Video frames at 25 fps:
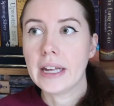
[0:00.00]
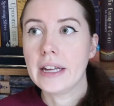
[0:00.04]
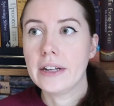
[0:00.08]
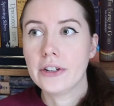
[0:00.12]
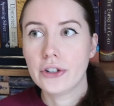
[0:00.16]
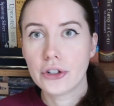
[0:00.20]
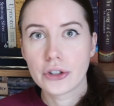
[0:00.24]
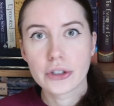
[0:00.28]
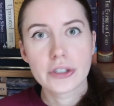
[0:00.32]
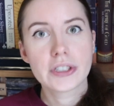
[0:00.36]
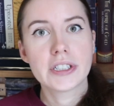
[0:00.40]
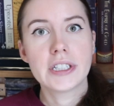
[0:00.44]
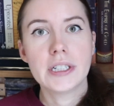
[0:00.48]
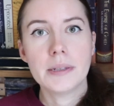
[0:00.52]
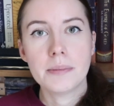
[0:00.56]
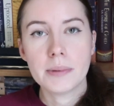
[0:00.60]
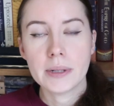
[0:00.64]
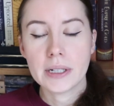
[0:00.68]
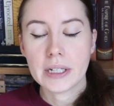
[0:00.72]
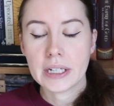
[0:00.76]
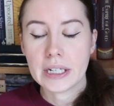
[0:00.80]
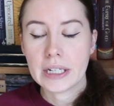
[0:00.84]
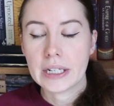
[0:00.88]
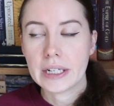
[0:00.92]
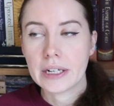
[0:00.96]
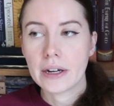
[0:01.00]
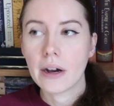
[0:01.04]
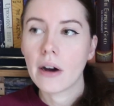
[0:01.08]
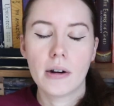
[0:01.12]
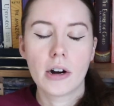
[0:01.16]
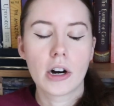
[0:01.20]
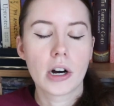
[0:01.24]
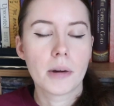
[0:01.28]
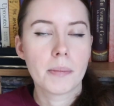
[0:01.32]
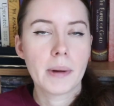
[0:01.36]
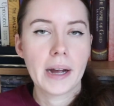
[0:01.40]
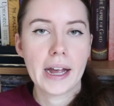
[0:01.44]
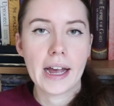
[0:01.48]
in your CPD
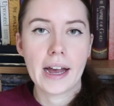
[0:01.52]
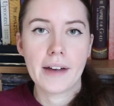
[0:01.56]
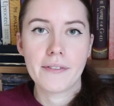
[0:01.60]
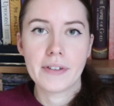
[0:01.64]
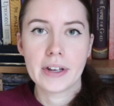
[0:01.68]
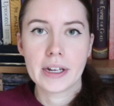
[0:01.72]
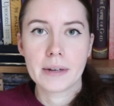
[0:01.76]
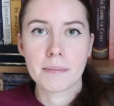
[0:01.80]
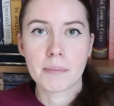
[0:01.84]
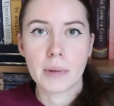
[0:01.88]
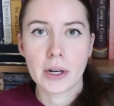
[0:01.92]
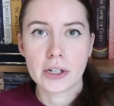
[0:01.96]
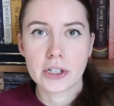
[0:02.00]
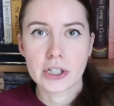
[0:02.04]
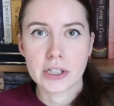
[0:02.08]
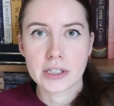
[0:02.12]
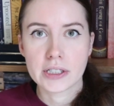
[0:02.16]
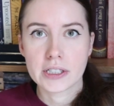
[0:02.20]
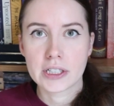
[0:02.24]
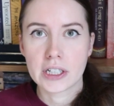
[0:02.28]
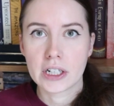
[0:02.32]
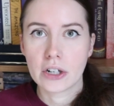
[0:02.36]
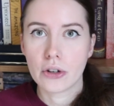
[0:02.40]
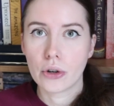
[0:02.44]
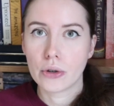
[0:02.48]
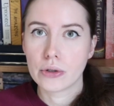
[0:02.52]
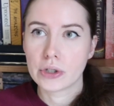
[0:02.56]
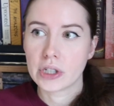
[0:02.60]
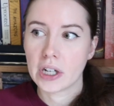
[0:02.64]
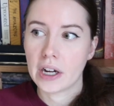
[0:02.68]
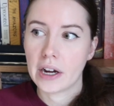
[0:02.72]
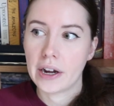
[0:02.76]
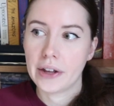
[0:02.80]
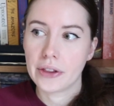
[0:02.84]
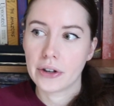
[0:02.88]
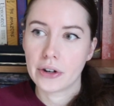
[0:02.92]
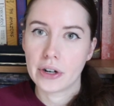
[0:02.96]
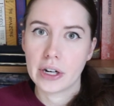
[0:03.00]
are by having budgets to go
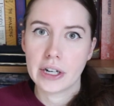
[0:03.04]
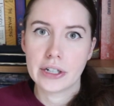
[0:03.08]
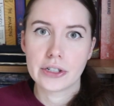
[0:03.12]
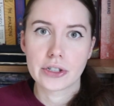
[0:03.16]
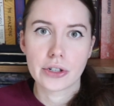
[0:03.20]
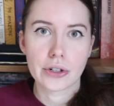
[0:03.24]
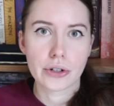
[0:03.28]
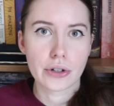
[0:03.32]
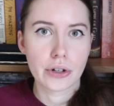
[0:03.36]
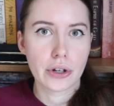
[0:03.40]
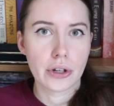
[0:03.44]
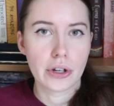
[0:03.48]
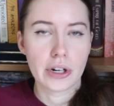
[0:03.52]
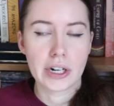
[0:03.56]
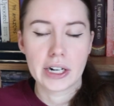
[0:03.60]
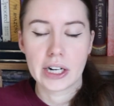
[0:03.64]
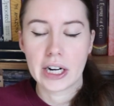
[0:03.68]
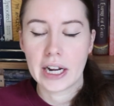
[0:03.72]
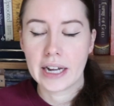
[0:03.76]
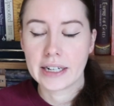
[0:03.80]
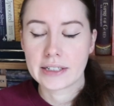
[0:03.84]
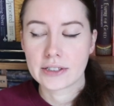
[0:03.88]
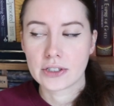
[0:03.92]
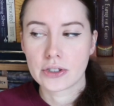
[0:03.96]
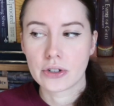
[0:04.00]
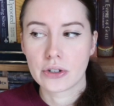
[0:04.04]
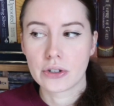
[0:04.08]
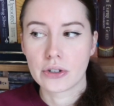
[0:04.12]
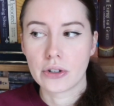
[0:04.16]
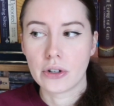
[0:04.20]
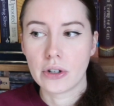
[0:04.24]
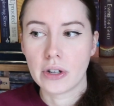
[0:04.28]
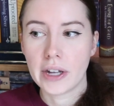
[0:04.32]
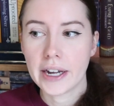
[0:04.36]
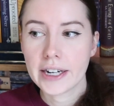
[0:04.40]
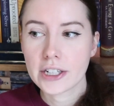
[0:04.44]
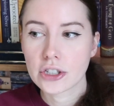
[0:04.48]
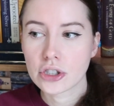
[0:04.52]
to either internal or
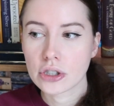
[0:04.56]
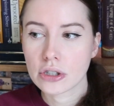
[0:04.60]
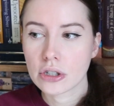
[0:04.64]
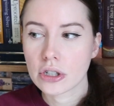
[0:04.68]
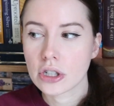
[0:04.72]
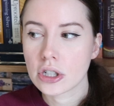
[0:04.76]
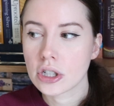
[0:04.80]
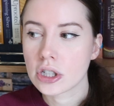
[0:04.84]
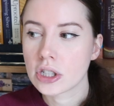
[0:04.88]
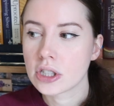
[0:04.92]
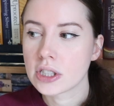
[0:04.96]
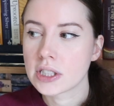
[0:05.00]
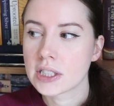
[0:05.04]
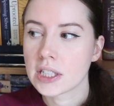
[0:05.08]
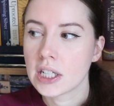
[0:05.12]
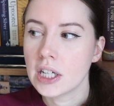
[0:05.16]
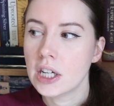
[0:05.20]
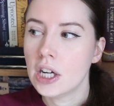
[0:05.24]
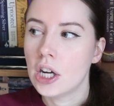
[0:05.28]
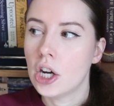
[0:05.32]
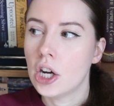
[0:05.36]
external lectures,